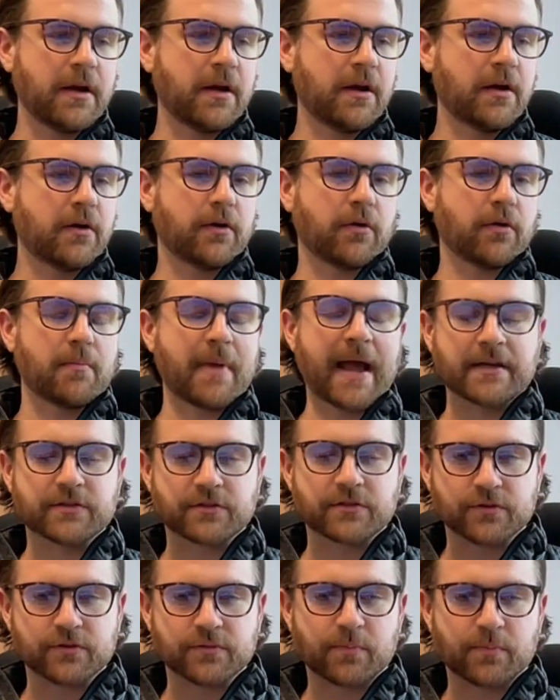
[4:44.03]
or
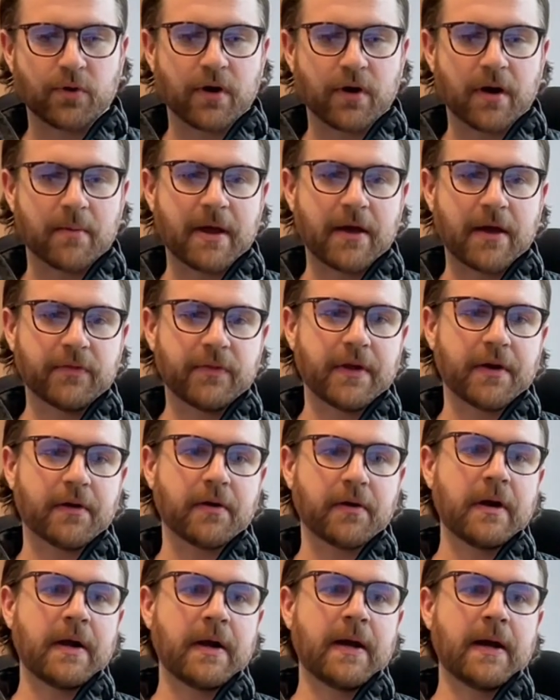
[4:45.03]
master's program out
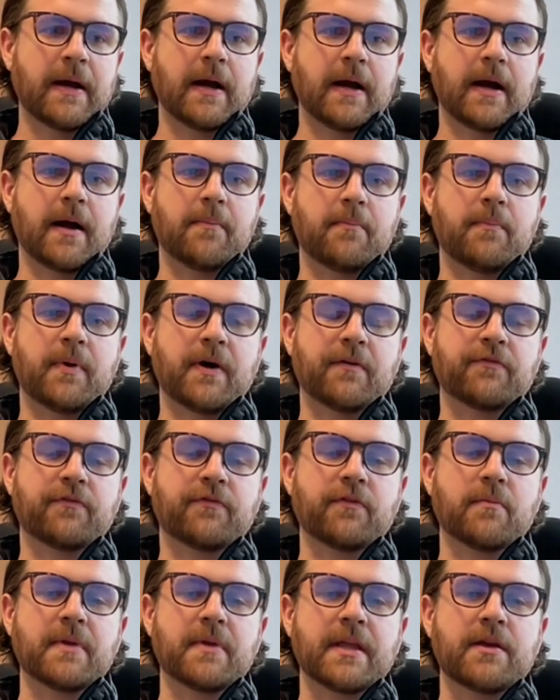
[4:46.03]
there. But
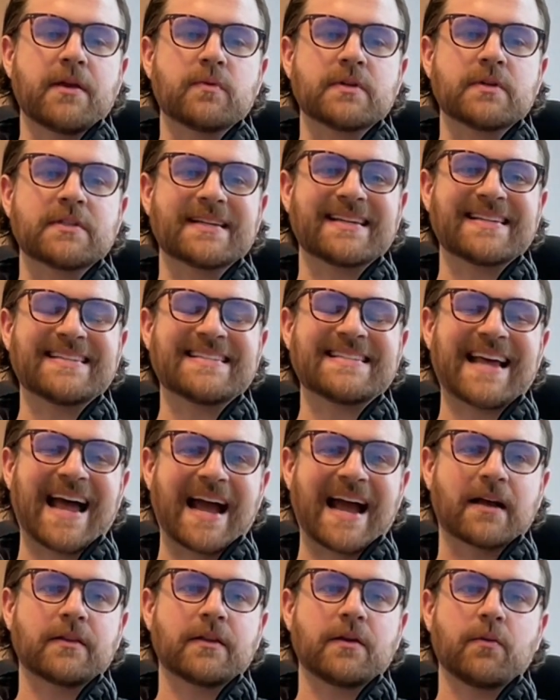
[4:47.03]
for me, it was
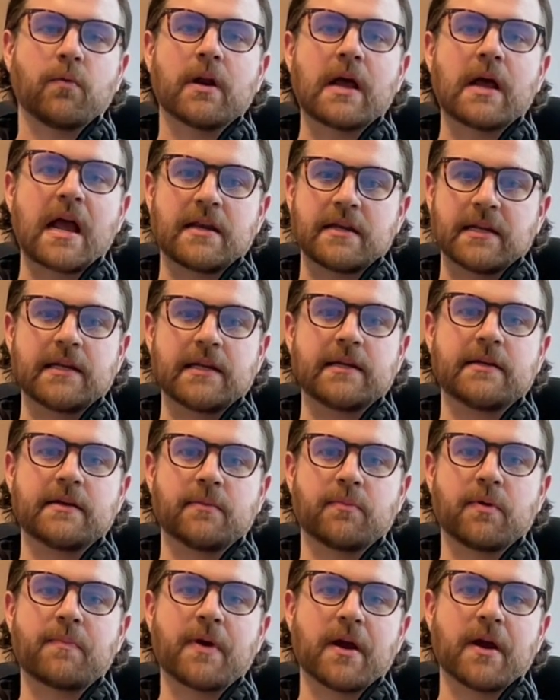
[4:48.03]
exactly what I needed to
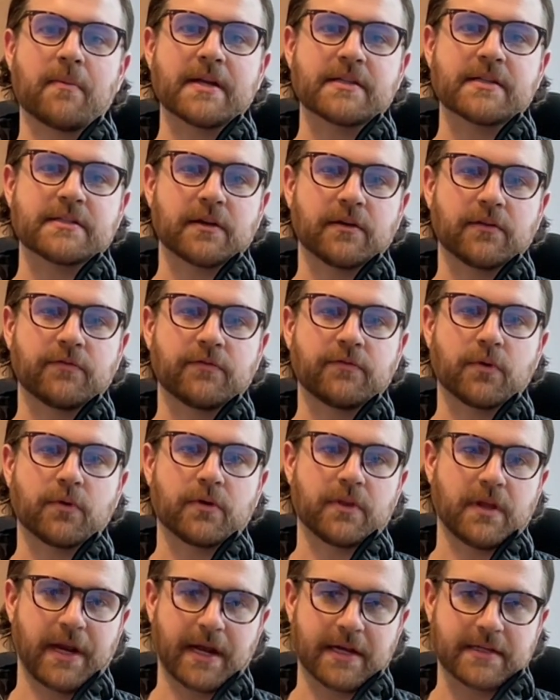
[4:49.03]
prepare myself
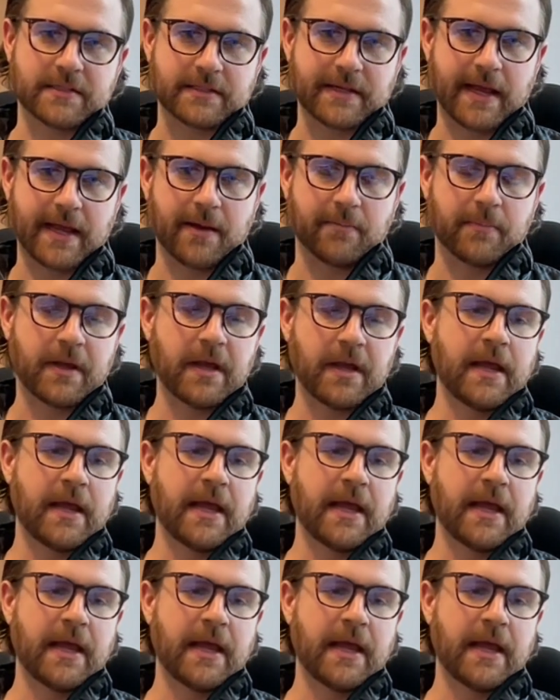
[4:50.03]
for the next step.